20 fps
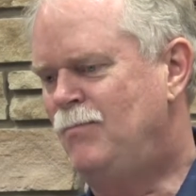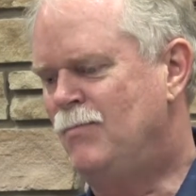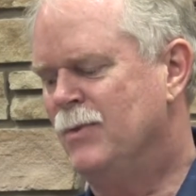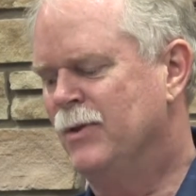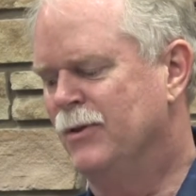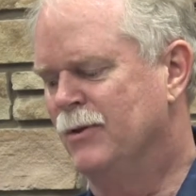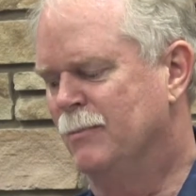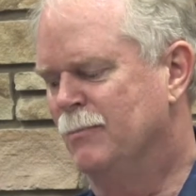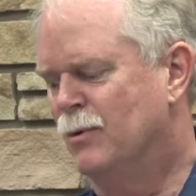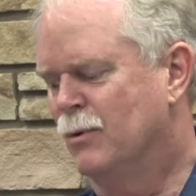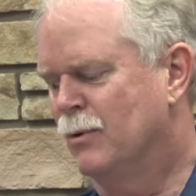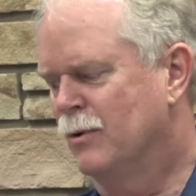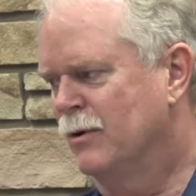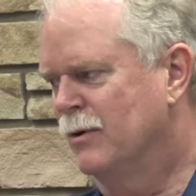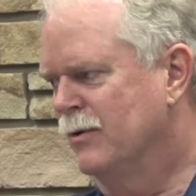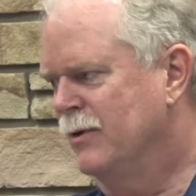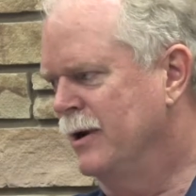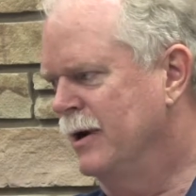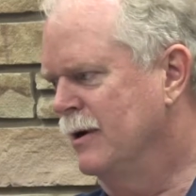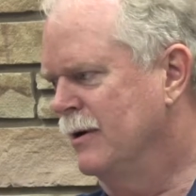the border
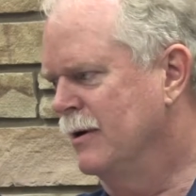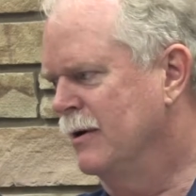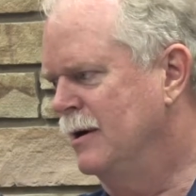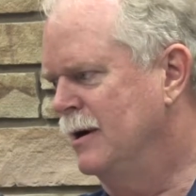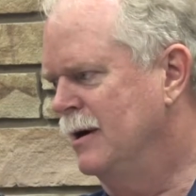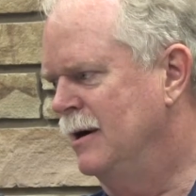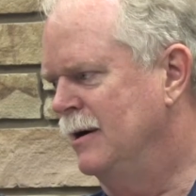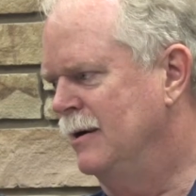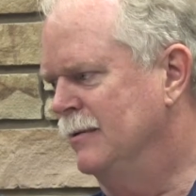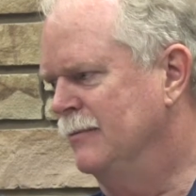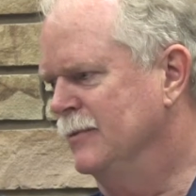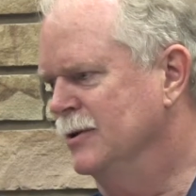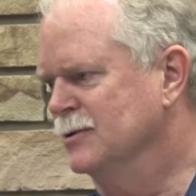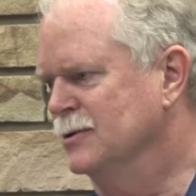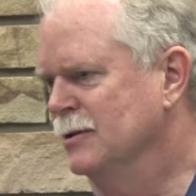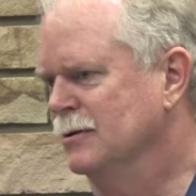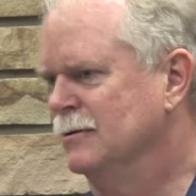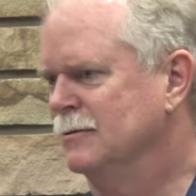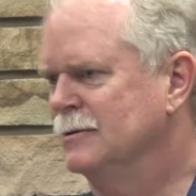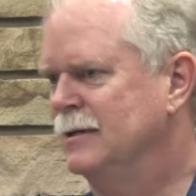there, there's a
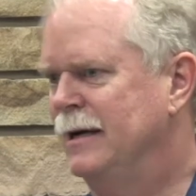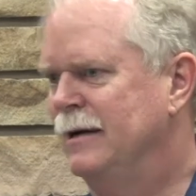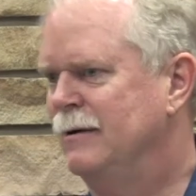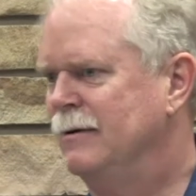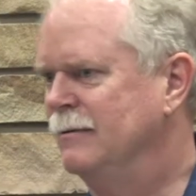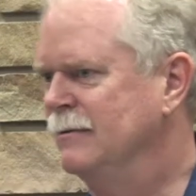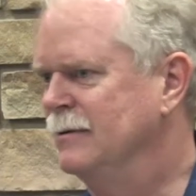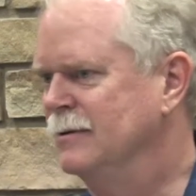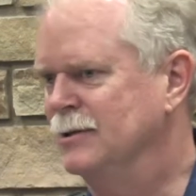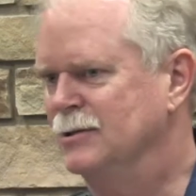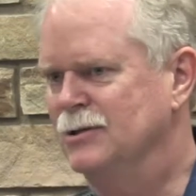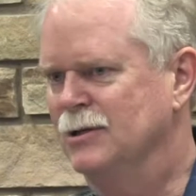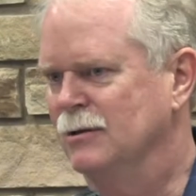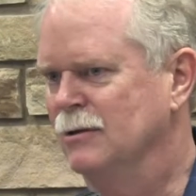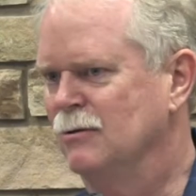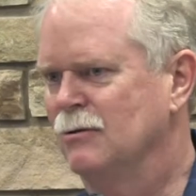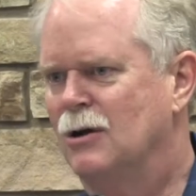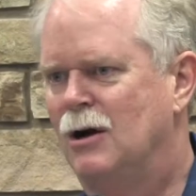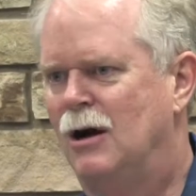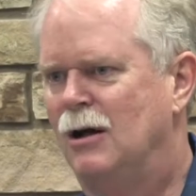little town. It's a
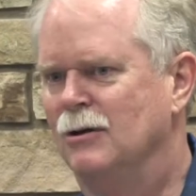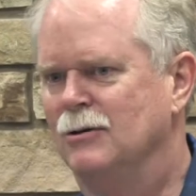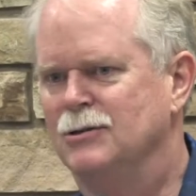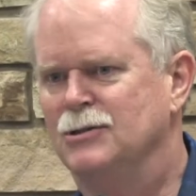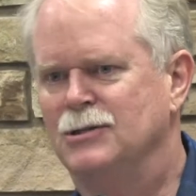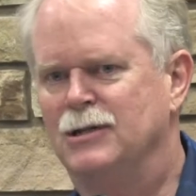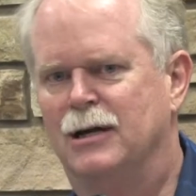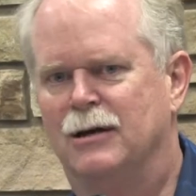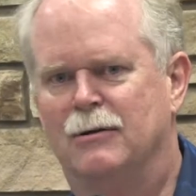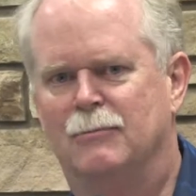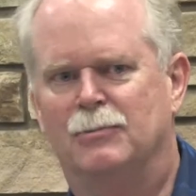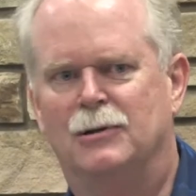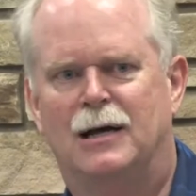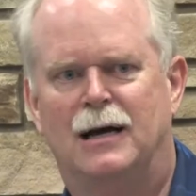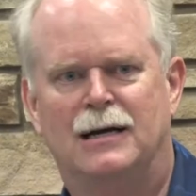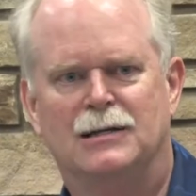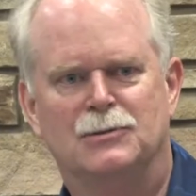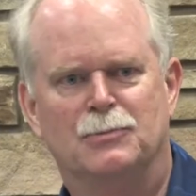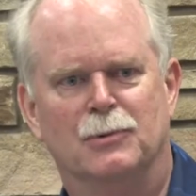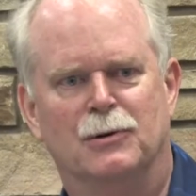little college town,
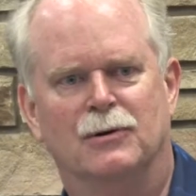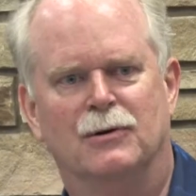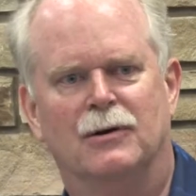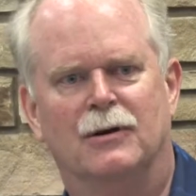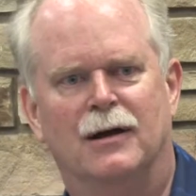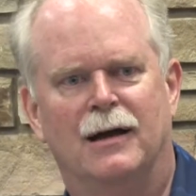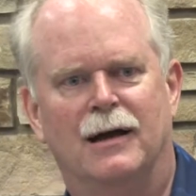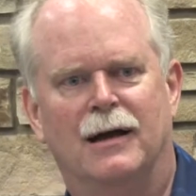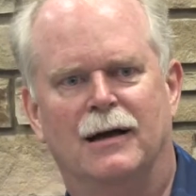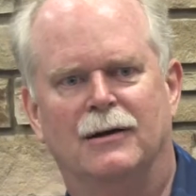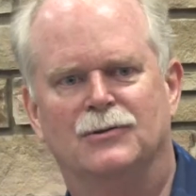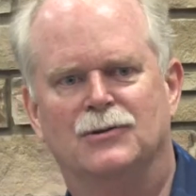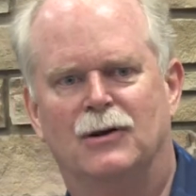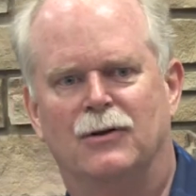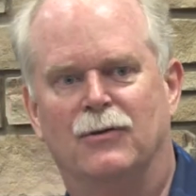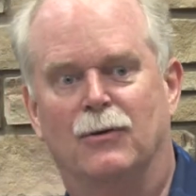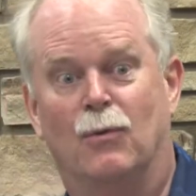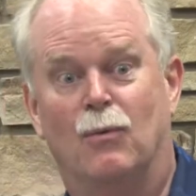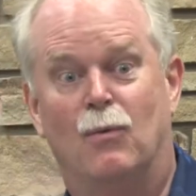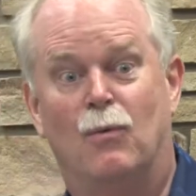Plattsburgh, and it's on
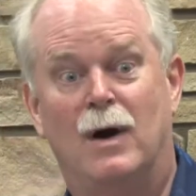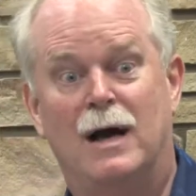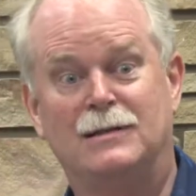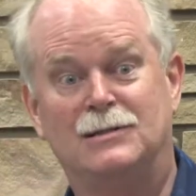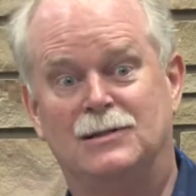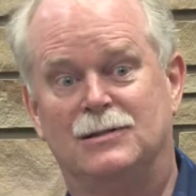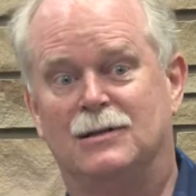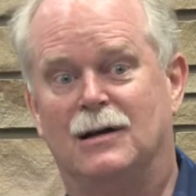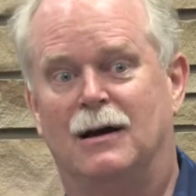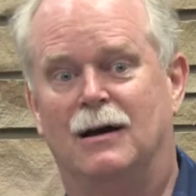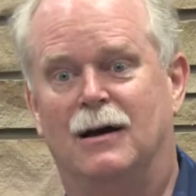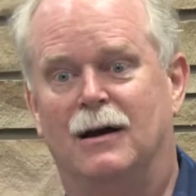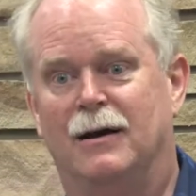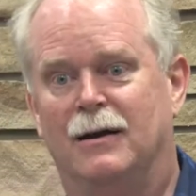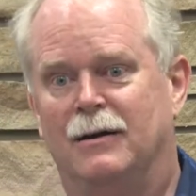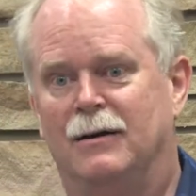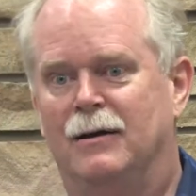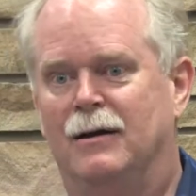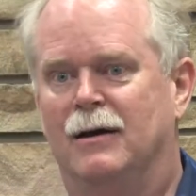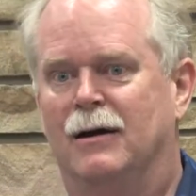the west
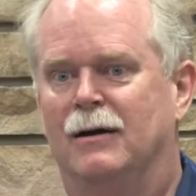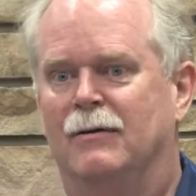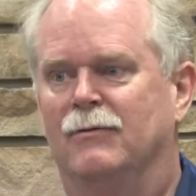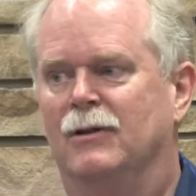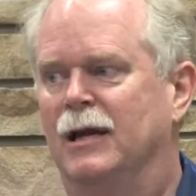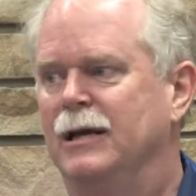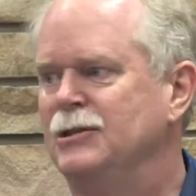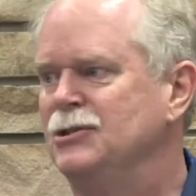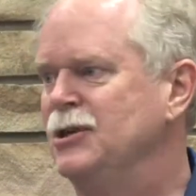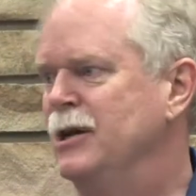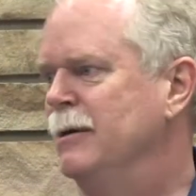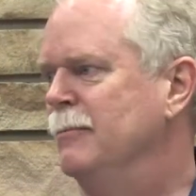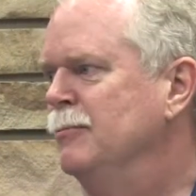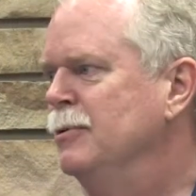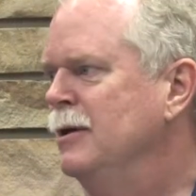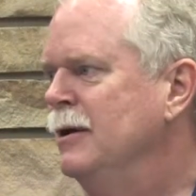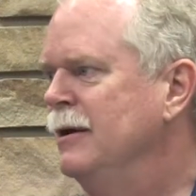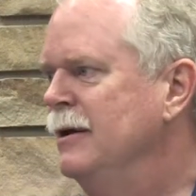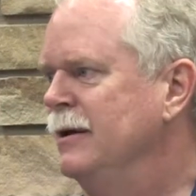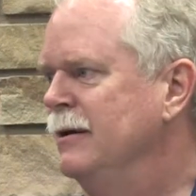side of Lake
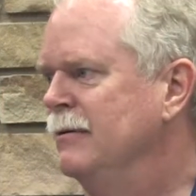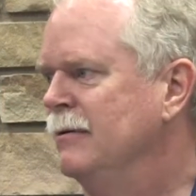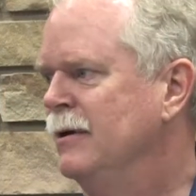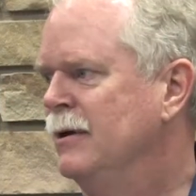Champlain.